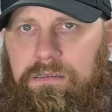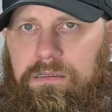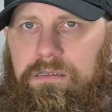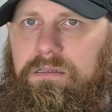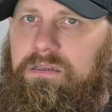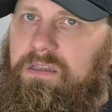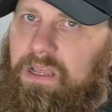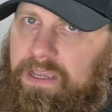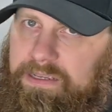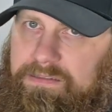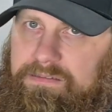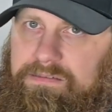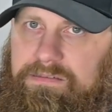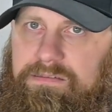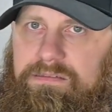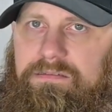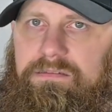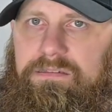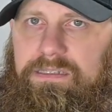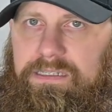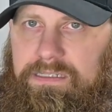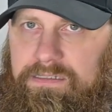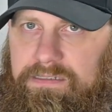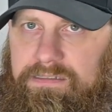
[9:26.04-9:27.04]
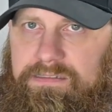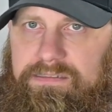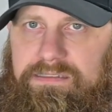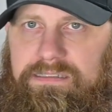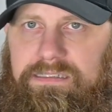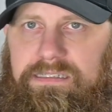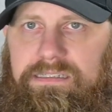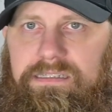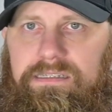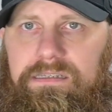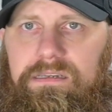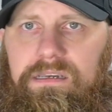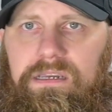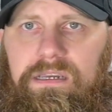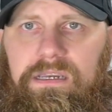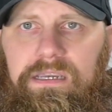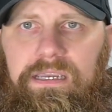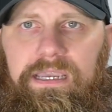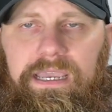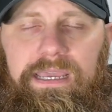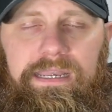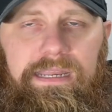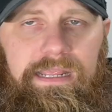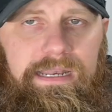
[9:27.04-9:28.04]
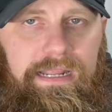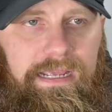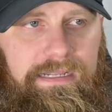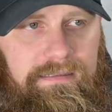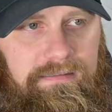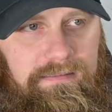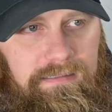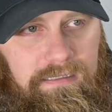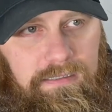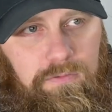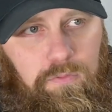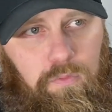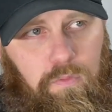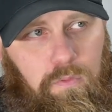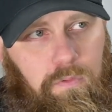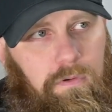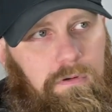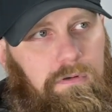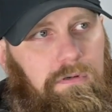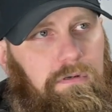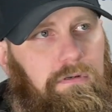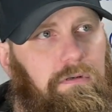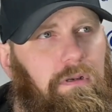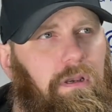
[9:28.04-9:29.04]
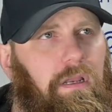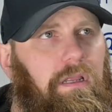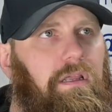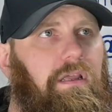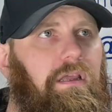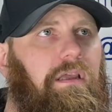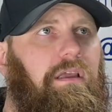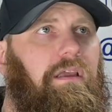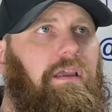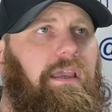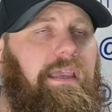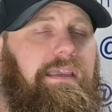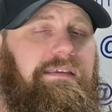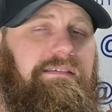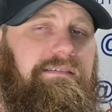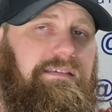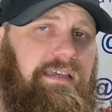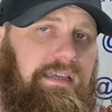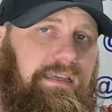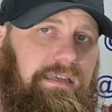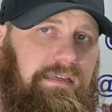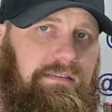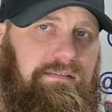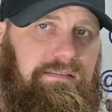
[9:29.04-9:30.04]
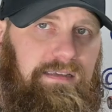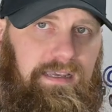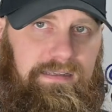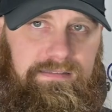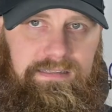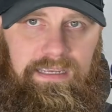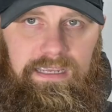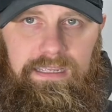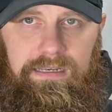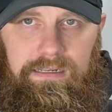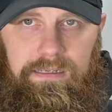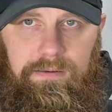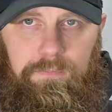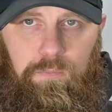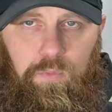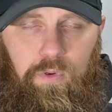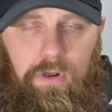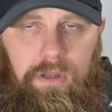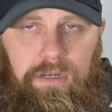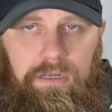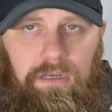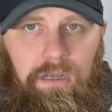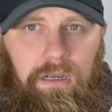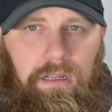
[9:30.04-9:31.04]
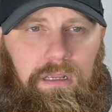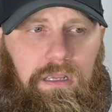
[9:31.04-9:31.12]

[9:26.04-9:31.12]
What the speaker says: nice EDC. And then I did order a second titanium one,